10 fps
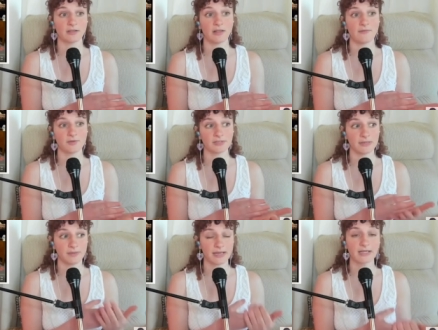the levels
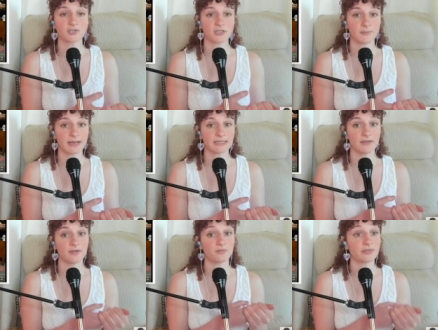and being
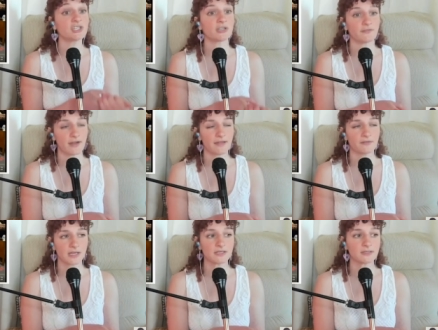introspective and reaching
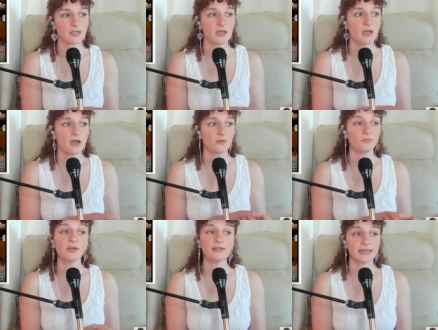fiveness,
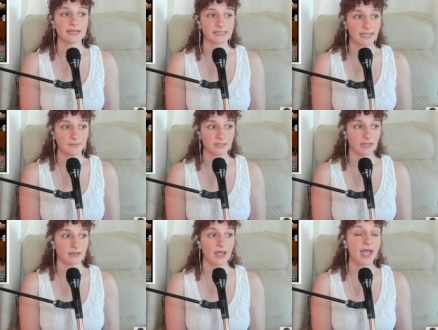really
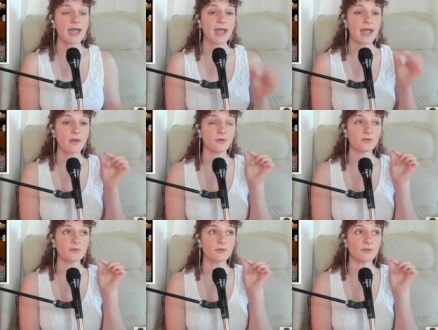accepted
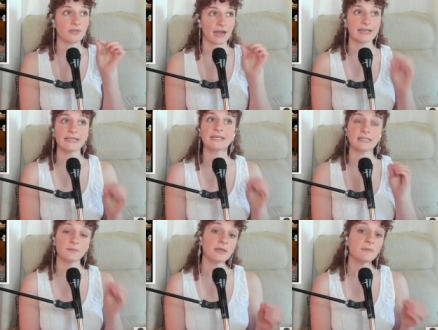that I needed
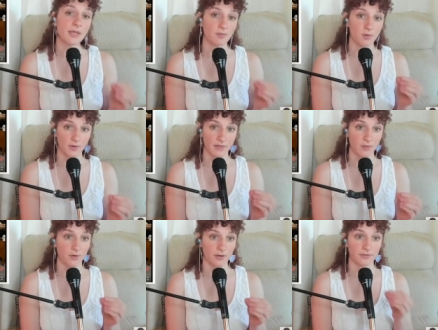to meet people where they
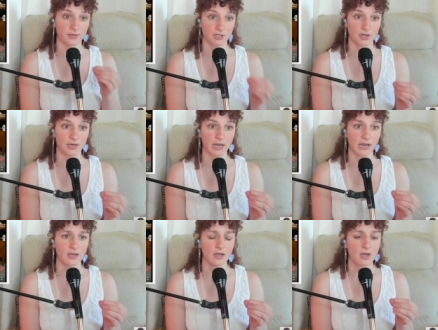were on their
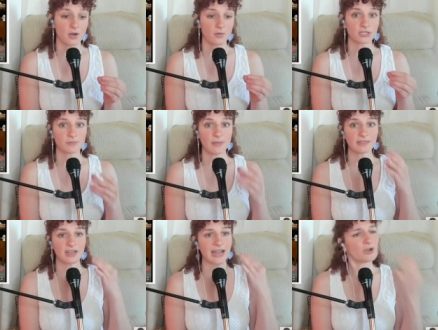journey, which meant
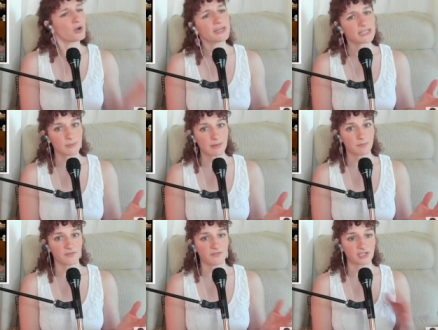that I couldn't expect
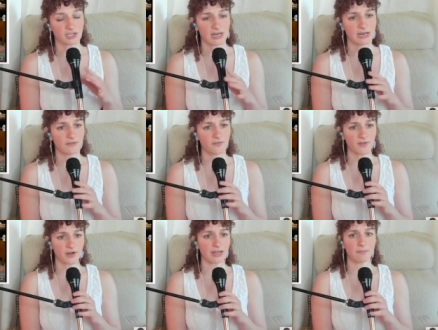perfection out of a
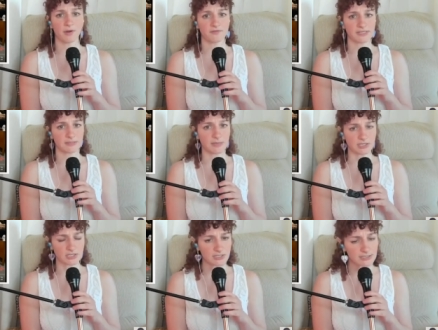very imperfect
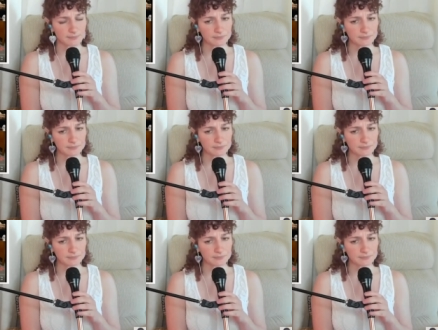species